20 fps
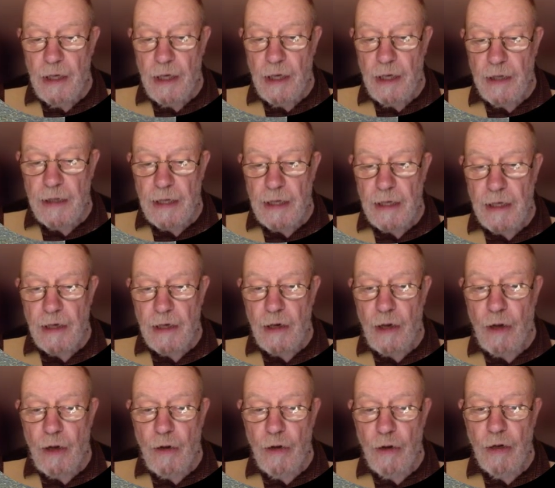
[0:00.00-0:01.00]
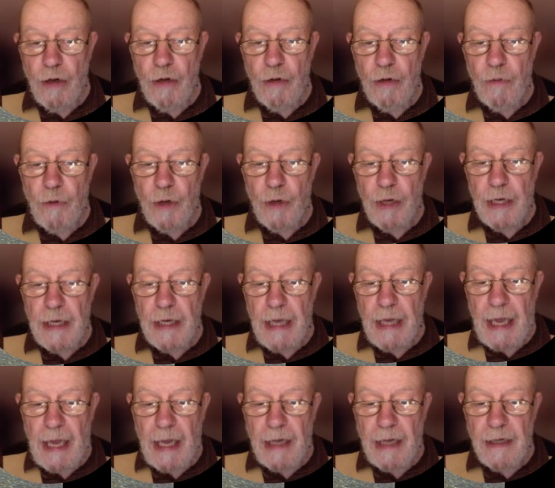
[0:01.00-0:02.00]
and then a longer one
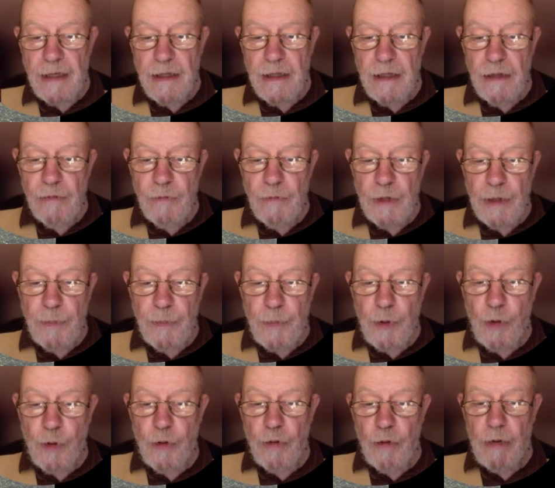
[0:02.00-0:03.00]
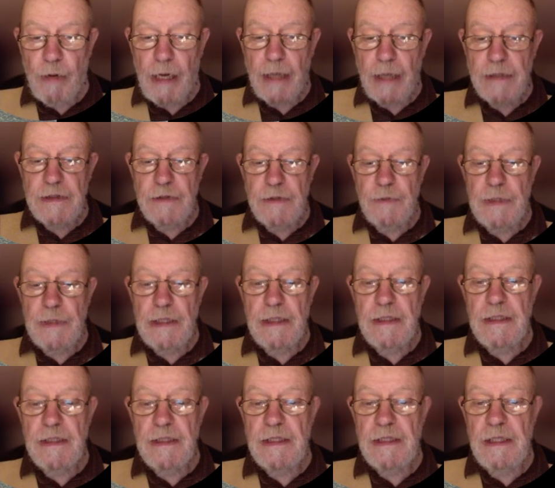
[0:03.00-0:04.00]
again, and with a polarizer we can
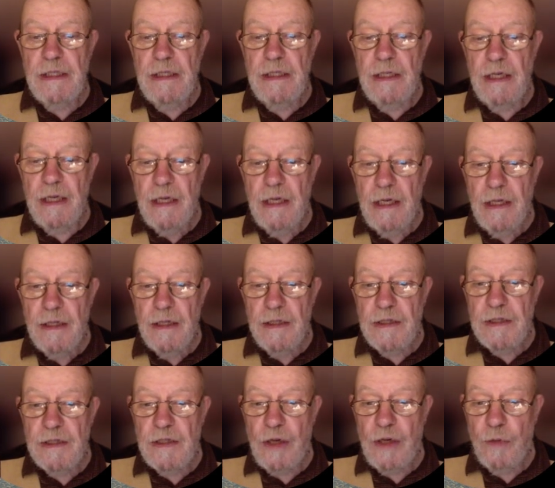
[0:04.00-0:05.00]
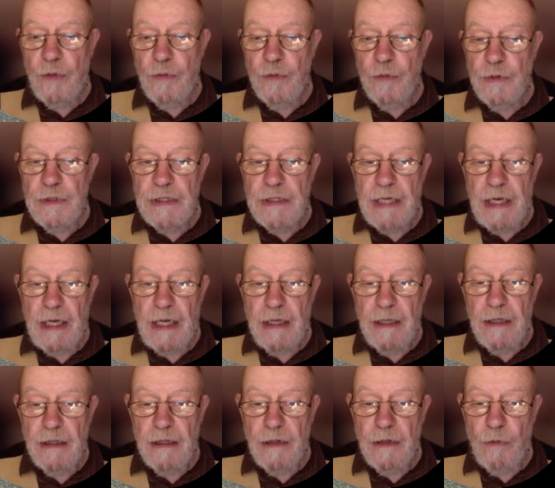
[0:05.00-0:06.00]
see the stones
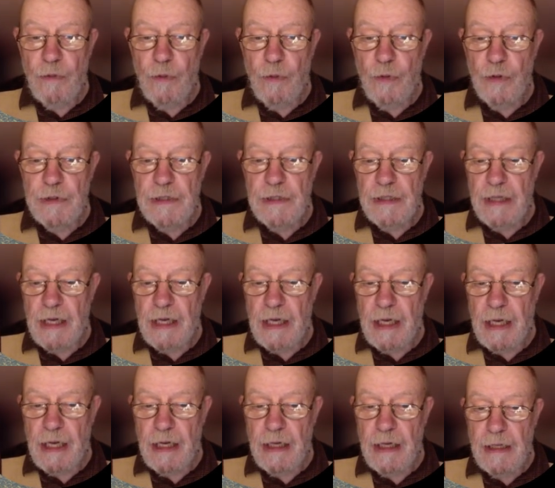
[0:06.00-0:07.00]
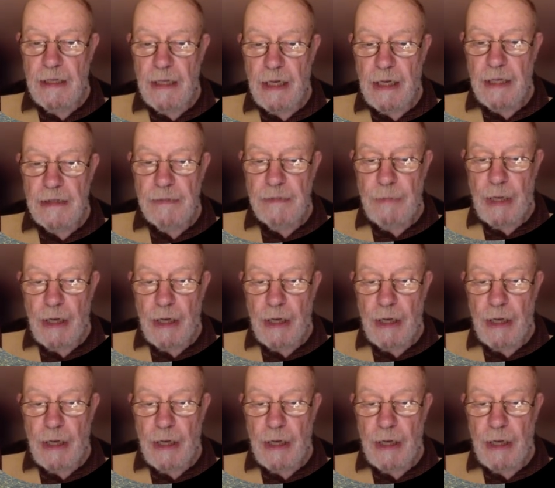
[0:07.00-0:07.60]
in the water there, and that is